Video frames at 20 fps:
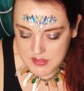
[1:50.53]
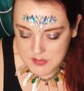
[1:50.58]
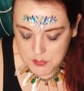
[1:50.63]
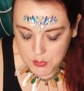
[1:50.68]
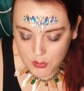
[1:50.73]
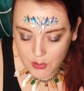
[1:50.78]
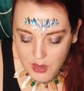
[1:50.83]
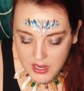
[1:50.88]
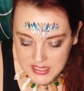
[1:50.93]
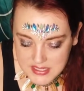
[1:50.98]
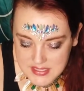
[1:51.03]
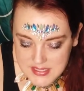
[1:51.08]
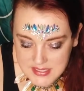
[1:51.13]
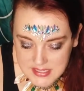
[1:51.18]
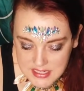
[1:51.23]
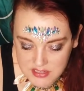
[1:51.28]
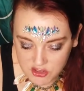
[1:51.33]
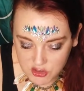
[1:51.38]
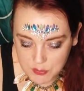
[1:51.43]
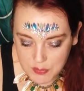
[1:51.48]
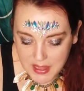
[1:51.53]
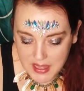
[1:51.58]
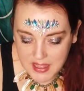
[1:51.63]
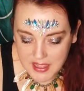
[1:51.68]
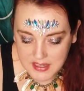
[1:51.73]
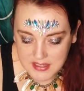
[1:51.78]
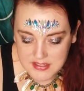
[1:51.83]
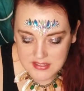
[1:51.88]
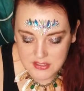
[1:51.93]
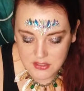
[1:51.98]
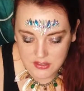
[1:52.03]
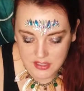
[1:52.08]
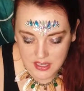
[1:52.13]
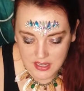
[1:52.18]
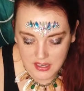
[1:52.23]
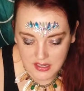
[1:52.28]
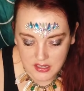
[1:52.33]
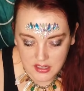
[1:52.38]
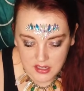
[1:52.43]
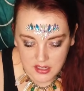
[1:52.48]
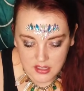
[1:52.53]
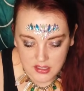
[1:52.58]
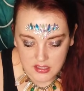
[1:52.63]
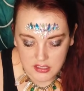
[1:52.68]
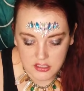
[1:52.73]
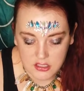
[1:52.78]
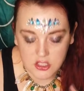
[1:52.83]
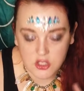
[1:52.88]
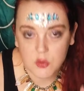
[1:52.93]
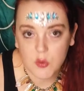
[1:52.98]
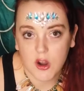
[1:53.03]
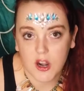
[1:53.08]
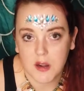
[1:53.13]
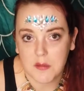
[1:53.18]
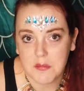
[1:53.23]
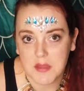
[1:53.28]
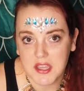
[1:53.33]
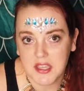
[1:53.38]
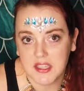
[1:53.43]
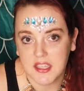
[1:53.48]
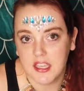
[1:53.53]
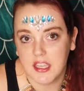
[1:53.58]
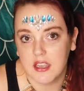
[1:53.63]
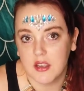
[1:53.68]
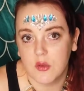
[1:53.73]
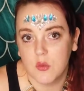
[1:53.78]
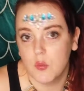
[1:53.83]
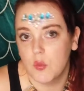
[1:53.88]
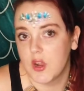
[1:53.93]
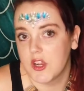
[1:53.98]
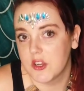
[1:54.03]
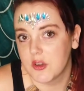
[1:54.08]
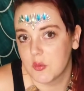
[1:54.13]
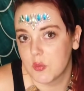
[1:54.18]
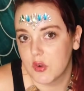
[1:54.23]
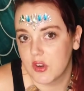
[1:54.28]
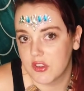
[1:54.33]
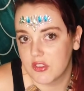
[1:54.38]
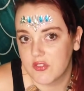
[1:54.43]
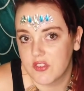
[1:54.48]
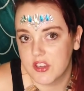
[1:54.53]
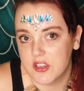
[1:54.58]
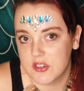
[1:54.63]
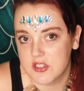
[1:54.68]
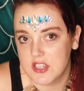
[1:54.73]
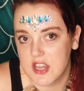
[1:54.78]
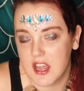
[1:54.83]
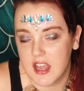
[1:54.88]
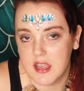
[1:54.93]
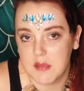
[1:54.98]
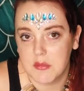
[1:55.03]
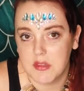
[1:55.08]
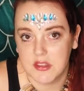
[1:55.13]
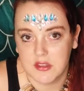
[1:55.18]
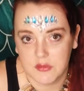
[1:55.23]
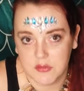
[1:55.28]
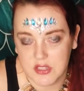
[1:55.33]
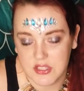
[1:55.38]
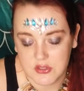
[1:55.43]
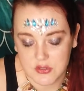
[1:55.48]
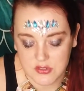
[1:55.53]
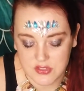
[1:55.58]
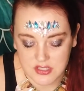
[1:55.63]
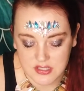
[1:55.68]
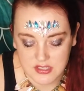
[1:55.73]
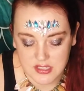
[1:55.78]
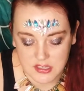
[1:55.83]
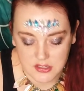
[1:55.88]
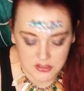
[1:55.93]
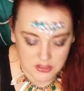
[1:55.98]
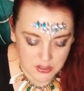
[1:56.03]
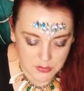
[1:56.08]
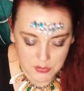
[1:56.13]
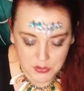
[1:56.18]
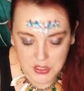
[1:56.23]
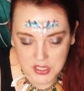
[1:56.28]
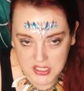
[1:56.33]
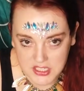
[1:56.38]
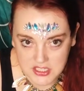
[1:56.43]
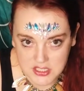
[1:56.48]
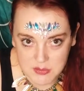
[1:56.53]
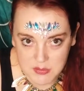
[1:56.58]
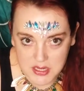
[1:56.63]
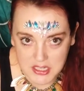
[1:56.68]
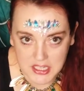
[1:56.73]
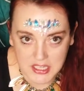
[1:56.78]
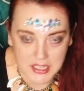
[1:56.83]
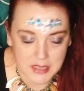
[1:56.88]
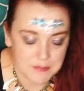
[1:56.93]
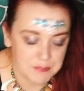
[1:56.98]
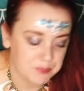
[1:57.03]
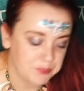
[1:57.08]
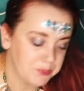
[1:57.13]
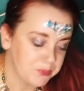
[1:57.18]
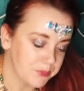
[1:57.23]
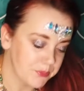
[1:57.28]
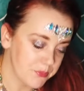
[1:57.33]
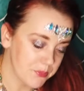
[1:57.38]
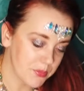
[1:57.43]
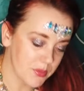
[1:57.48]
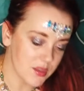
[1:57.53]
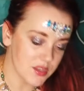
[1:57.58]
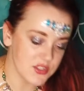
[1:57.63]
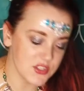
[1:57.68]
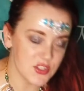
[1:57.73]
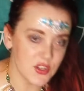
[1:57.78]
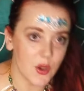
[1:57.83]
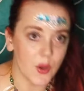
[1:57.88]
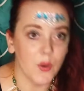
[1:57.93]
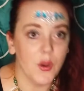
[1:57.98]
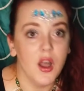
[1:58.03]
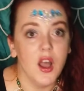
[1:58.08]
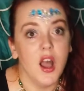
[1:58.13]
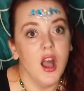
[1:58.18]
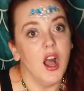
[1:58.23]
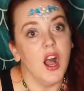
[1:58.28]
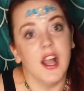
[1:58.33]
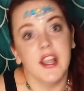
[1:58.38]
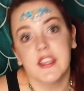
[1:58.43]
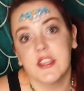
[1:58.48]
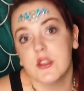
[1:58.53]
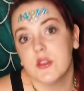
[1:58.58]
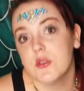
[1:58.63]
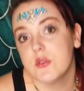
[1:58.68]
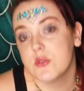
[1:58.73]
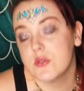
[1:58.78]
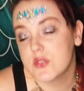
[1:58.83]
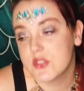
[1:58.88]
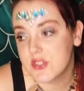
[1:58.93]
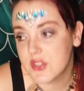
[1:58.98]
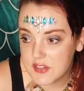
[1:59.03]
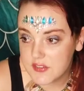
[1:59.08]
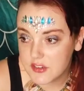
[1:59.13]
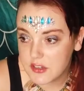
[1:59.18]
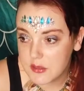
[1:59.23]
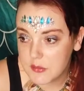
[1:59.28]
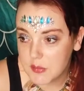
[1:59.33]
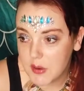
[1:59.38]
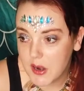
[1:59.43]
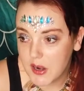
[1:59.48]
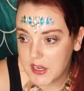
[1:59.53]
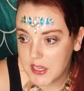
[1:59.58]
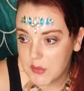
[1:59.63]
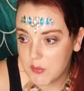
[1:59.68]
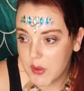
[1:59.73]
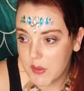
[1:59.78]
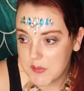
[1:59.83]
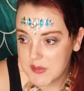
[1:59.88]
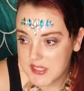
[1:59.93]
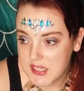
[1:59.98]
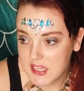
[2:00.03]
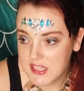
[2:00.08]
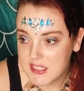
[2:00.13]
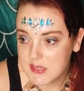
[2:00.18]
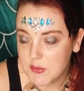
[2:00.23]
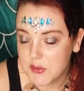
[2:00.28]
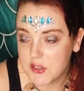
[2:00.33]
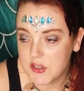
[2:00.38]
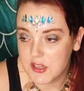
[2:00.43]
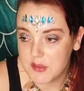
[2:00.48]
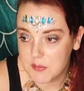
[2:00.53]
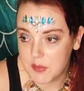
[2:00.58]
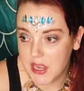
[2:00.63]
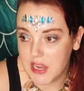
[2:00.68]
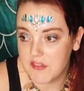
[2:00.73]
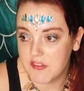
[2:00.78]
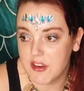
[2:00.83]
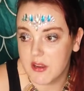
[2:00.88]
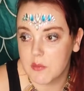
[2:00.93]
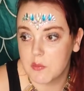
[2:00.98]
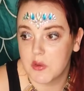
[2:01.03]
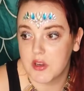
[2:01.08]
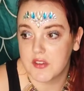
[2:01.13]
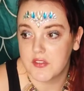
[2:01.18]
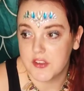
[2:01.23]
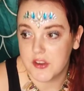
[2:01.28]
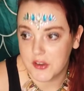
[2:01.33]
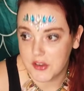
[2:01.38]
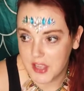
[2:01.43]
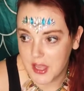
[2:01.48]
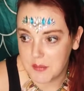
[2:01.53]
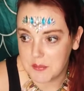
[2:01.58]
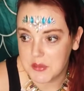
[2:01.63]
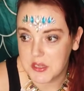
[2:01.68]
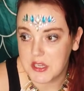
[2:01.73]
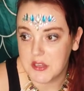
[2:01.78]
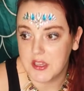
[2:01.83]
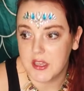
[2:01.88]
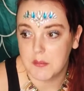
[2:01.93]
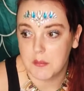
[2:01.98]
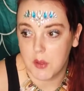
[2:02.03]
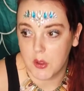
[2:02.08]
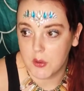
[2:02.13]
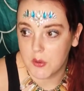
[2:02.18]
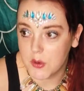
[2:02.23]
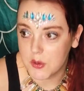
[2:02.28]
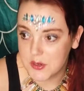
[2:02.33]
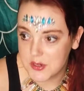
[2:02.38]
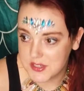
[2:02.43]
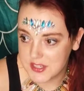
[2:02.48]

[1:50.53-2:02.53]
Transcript: price each bag so that you are making what you're worth for your time and the resources that you're putting into making it. So I use different party websites where you can buy from, where if you're a company, you get bulk order